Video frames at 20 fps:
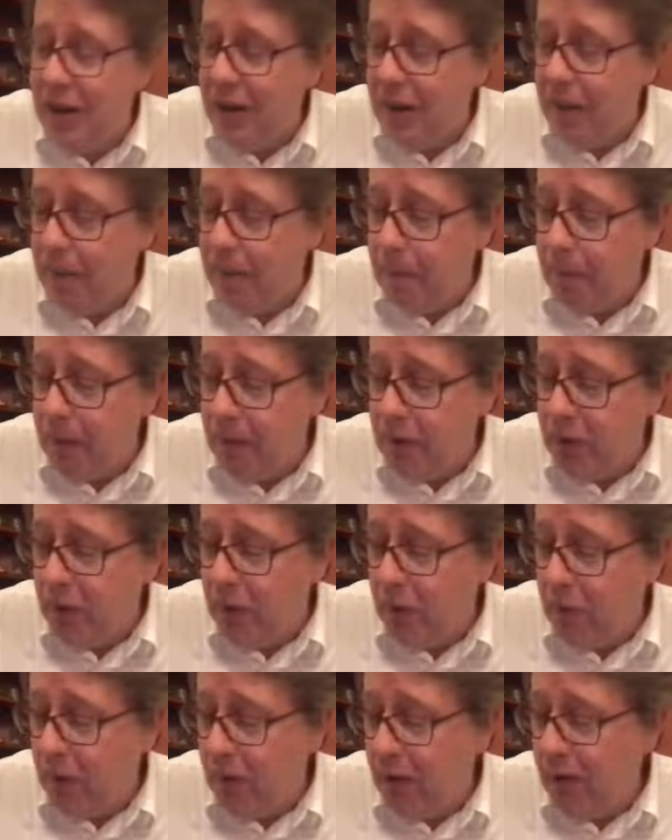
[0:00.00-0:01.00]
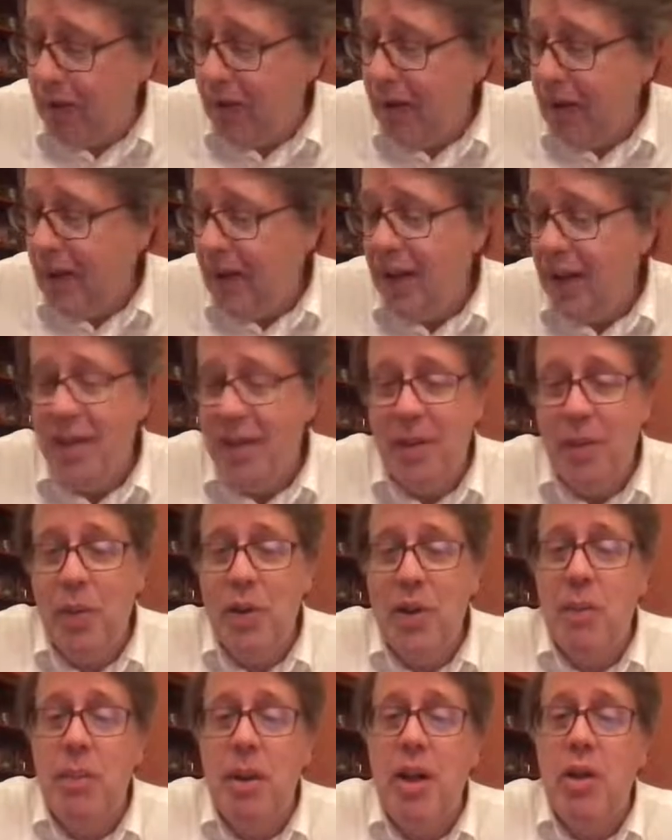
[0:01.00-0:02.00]
And so it
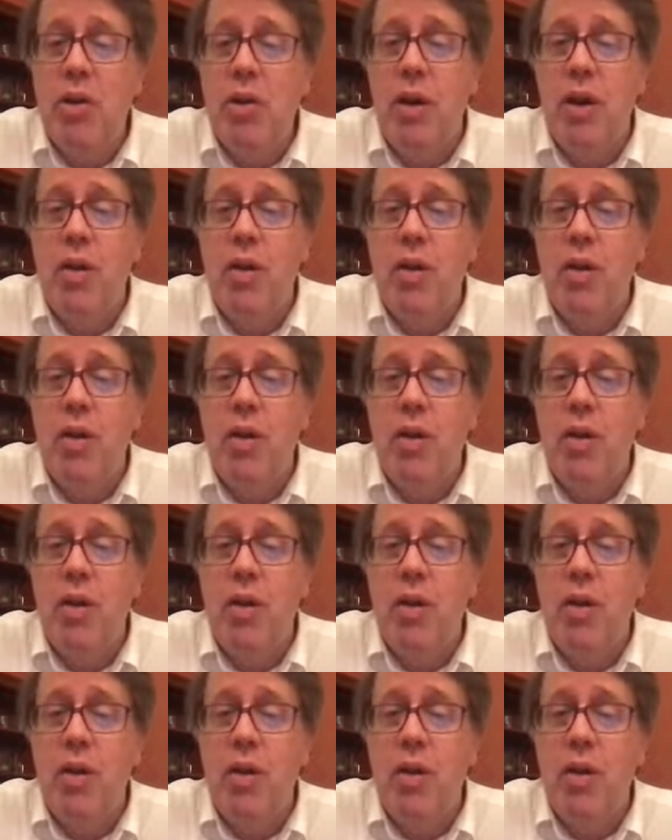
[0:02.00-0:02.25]
was a major